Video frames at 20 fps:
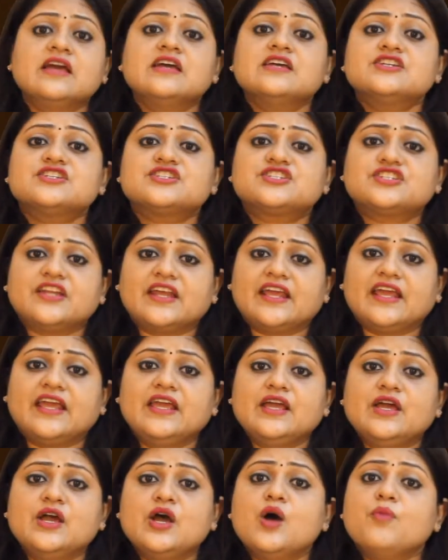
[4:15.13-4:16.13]

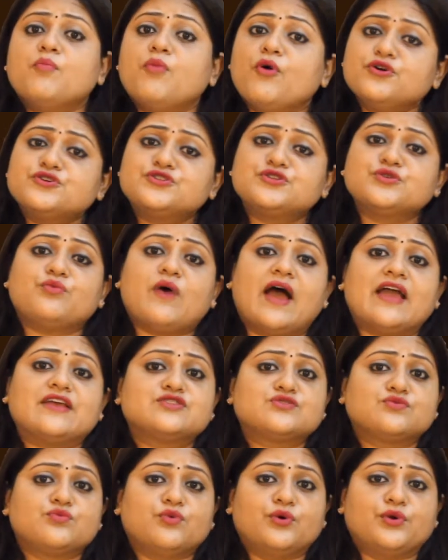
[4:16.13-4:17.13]
Sri
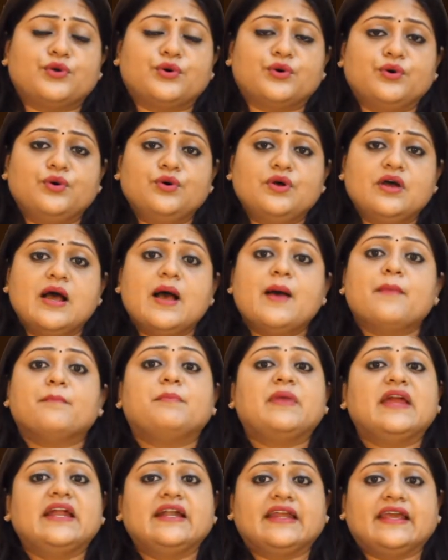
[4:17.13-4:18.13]
Poshuvaiswaro
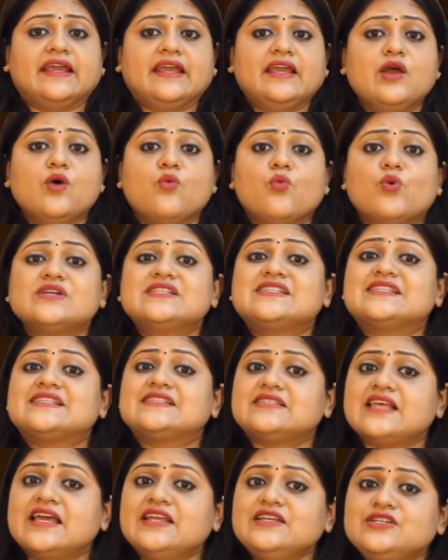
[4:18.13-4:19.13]
Bidi was
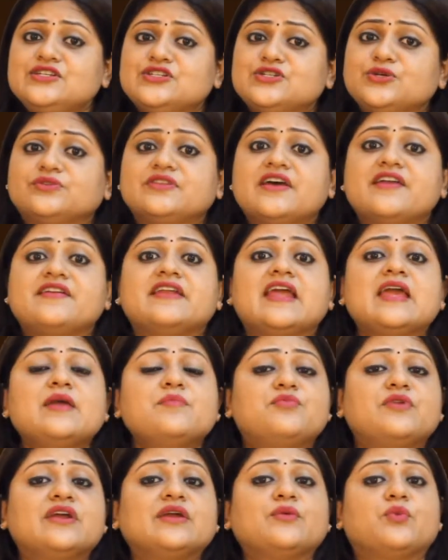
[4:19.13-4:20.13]
sent to the
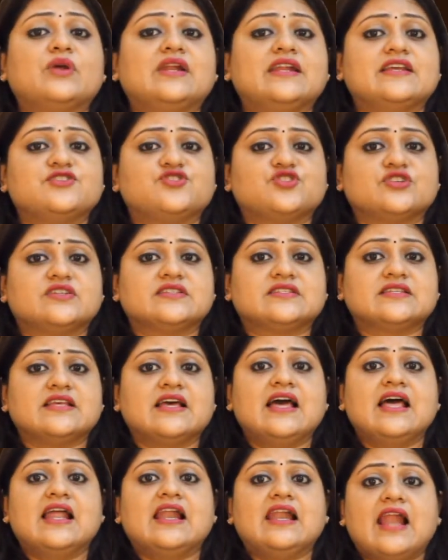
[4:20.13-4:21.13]
neighboring villages
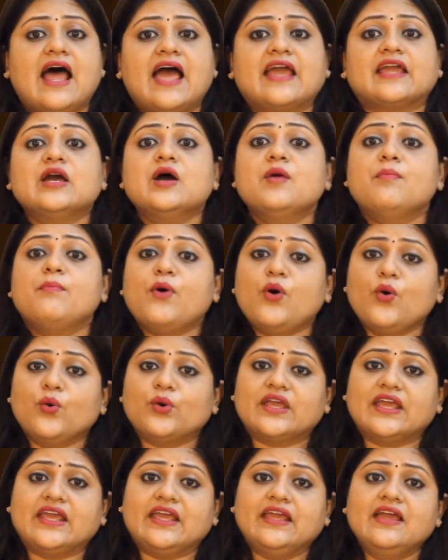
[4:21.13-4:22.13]
like
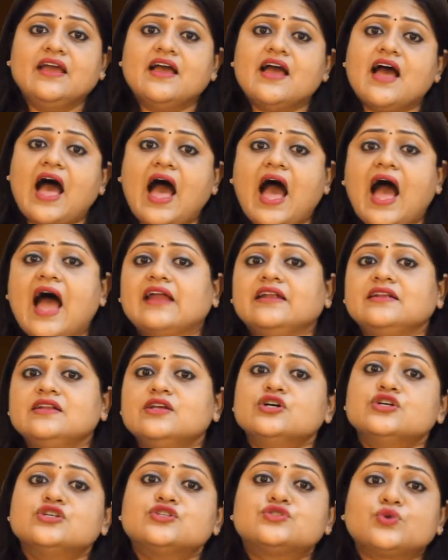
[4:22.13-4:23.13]
Pugi and
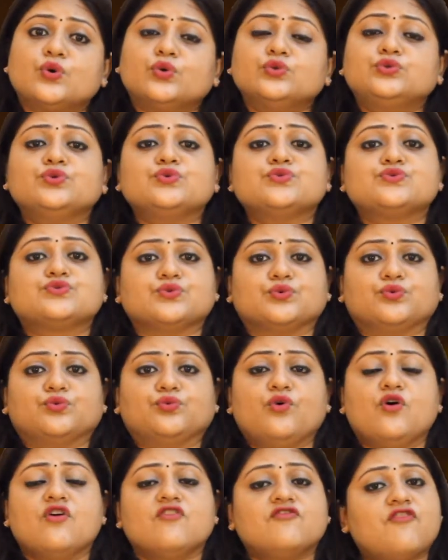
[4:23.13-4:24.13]
Sotuzu
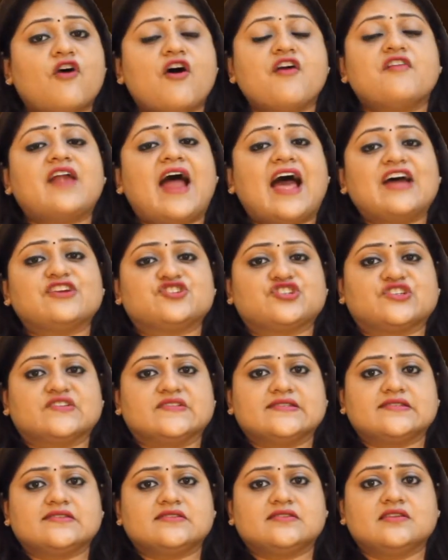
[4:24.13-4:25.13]
for
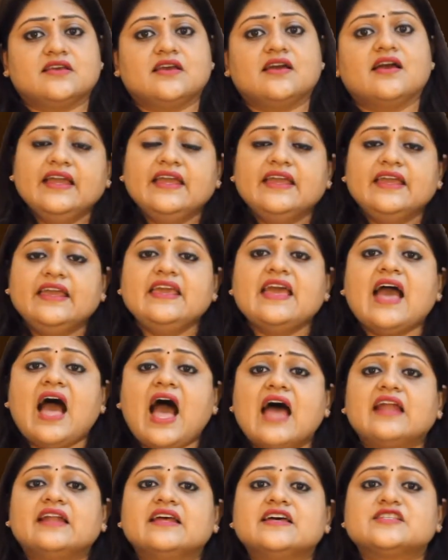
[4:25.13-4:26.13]
rations. He
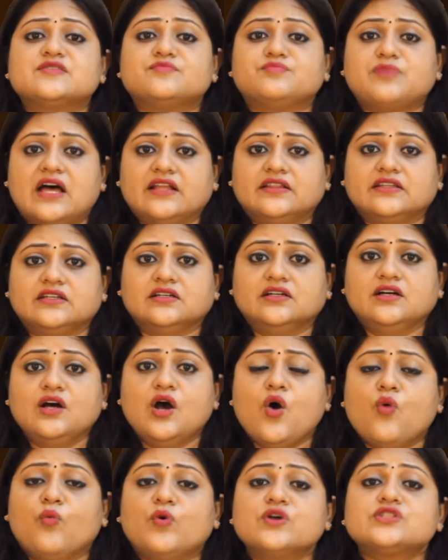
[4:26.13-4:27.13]
and his brother
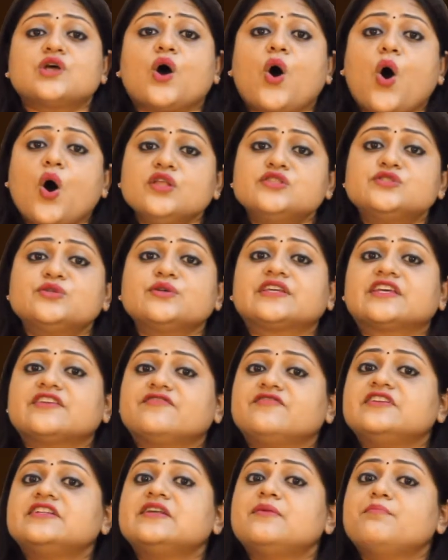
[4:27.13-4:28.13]
was also
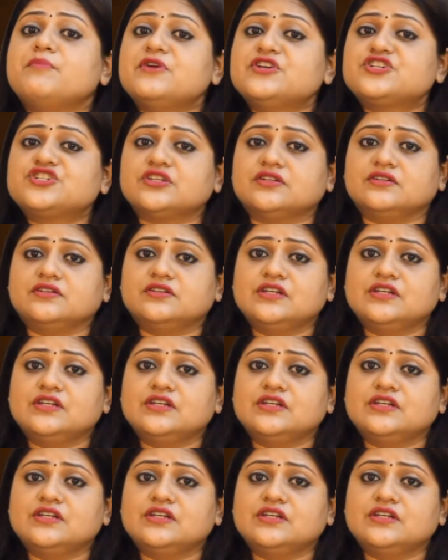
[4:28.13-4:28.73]
given a mission